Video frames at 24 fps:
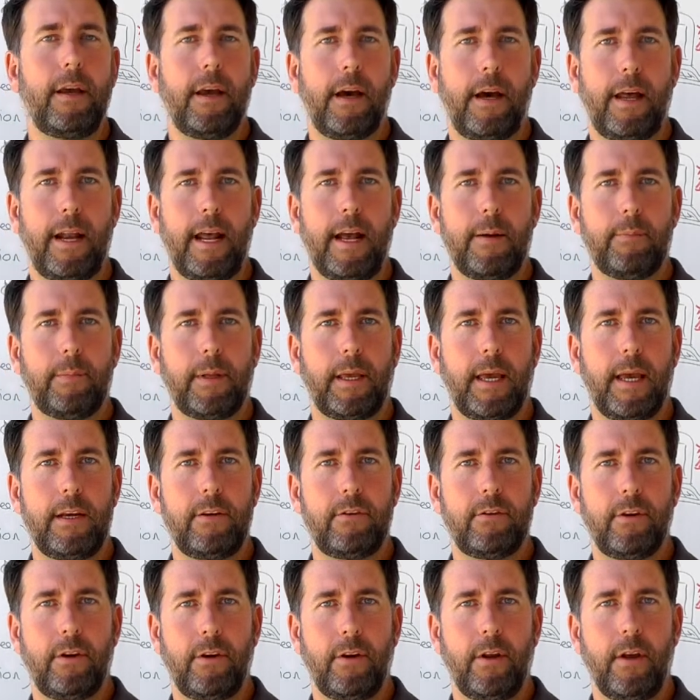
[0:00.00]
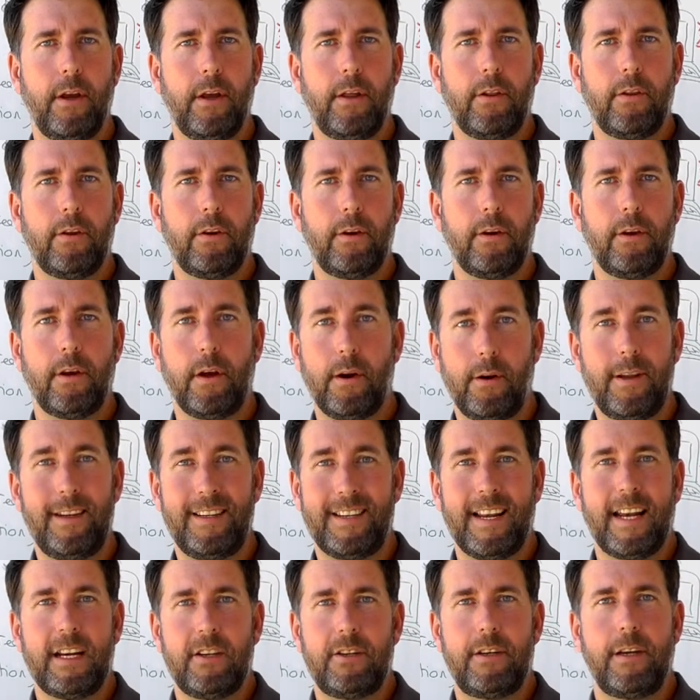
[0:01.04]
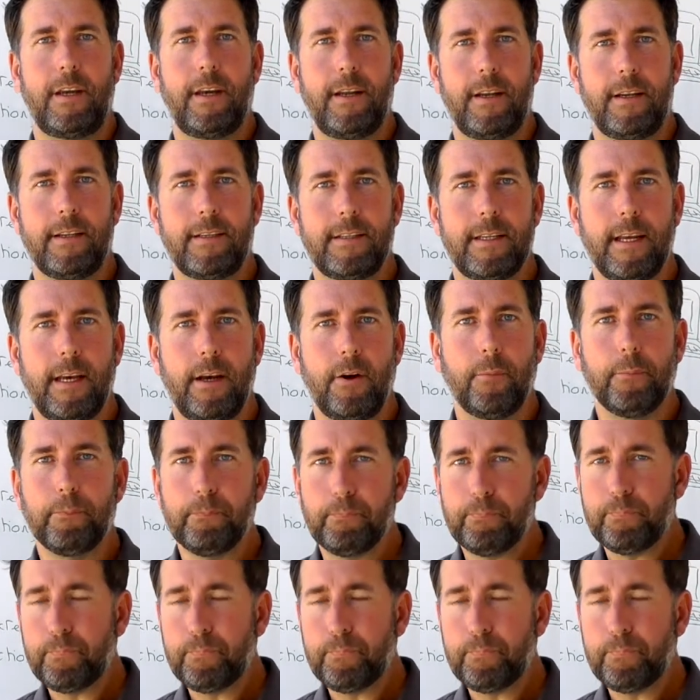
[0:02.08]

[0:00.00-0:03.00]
an application that is actually going to sell.